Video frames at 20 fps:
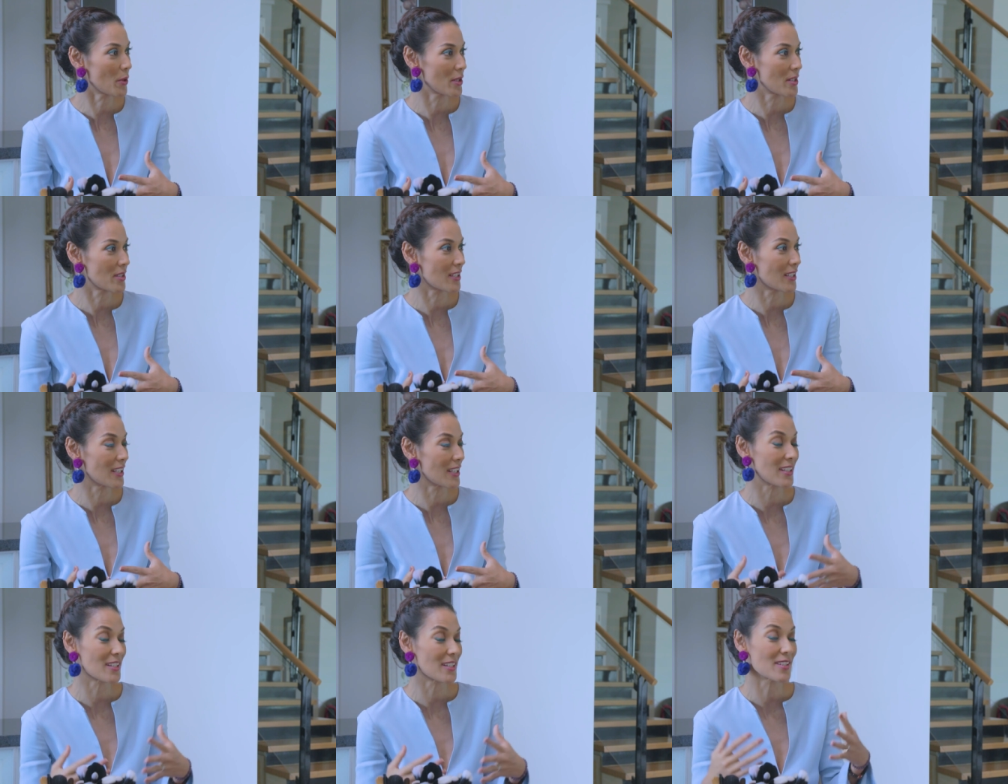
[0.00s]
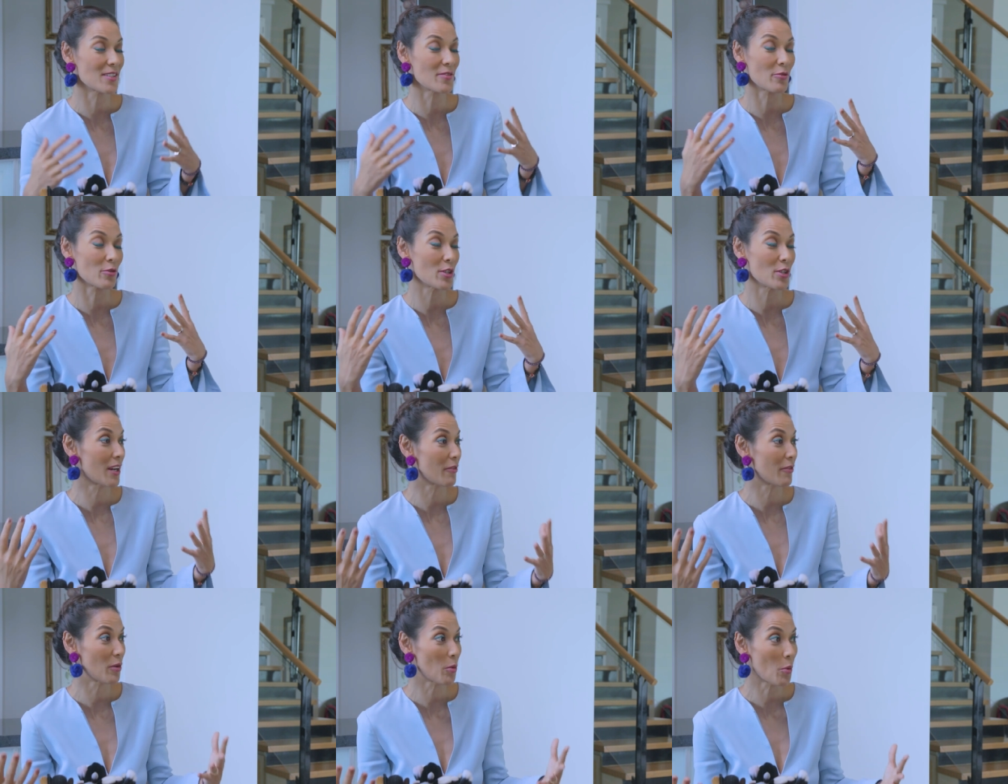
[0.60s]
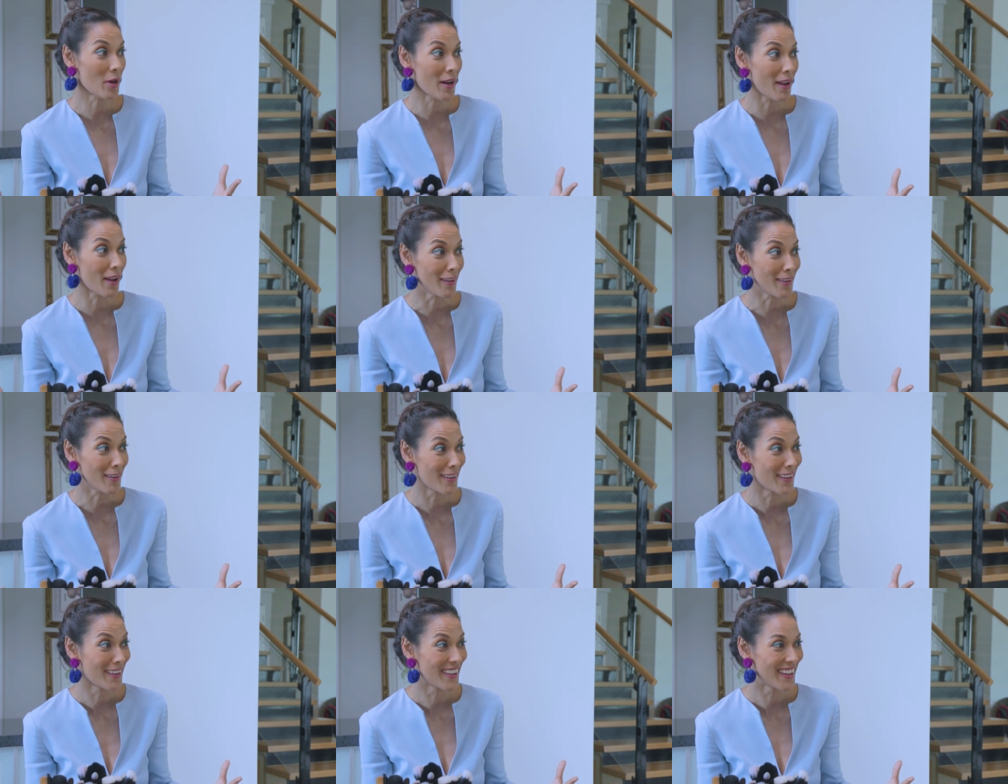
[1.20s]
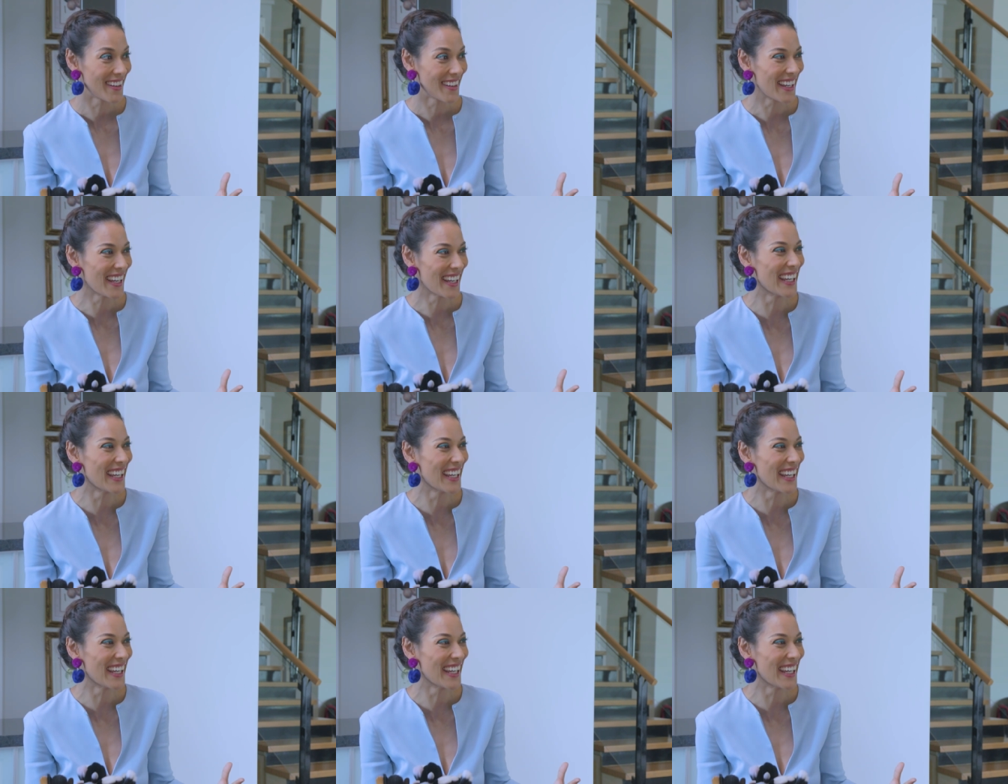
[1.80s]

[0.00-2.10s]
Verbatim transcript: person and doesn't freak everyone out. Exactly.